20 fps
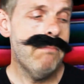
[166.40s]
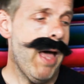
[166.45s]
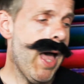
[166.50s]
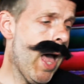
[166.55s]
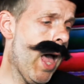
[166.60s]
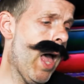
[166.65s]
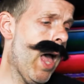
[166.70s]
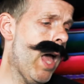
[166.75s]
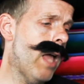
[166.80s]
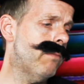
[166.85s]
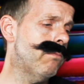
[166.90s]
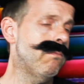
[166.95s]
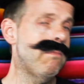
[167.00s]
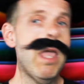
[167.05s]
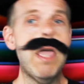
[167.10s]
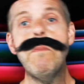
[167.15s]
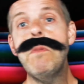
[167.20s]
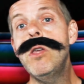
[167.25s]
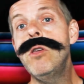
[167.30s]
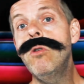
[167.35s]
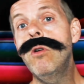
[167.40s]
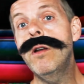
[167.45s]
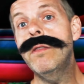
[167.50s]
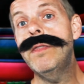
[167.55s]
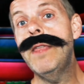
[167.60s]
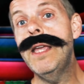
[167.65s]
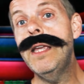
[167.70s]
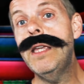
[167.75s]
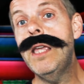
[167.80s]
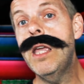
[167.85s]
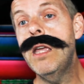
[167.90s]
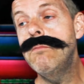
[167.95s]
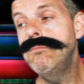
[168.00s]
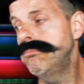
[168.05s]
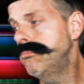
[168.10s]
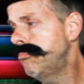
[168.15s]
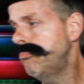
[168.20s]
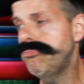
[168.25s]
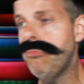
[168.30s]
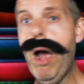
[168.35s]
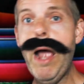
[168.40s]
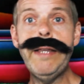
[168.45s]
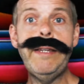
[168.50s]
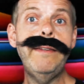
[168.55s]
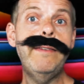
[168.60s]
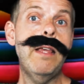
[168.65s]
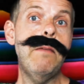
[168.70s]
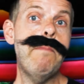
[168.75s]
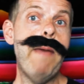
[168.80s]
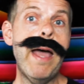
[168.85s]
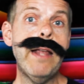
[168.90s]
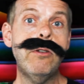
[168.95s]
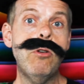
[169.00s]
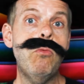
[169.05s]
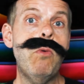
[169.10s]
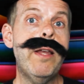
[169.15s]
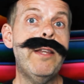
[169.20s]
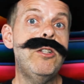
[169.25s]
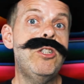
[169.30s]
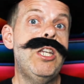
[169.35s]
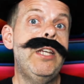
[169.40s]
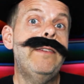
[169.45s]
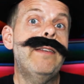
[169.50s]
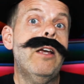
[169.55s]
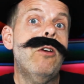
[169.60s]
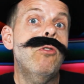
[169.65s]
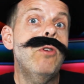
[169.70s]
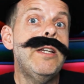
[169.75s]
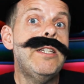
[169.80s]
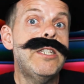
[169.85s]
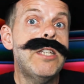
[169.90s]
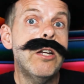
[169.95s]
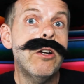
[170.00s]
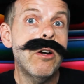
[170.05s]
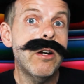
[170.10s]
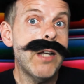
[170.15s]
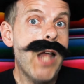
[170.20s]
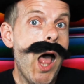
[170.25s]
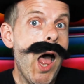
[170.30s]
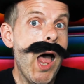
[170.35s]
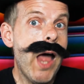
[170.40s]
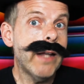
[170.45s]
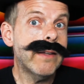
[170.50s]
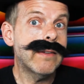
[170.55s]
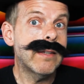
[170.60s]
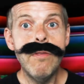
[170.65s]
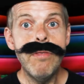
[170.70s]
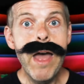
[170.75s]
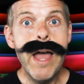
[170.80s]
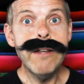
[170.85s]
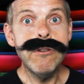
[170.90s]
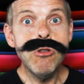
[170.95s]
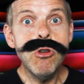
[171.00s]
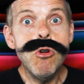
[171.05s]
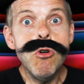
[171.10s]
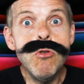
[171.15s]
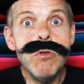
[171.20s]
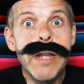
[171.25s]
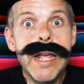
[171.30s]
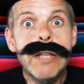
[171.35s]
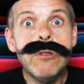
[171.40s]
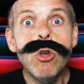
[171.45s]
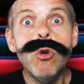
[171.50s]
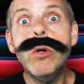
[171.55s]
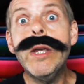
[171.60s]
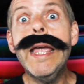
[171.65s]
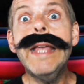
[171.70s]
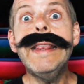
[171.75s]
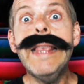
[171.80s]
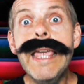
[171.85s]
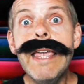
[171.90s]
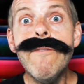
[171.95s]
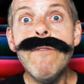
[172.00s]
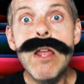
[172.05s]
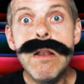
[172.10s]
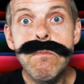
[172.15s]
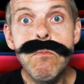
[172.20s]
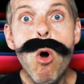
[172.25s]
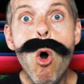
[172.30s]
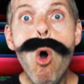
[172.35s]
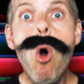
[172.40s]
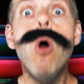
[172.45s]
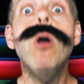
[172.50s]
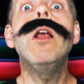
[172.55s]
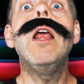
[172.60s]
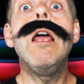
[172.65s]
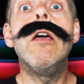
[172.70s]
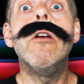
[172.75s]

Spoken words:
But maybe you are thinking, why does it matter whether she's a Christian or not? Then you need to get even more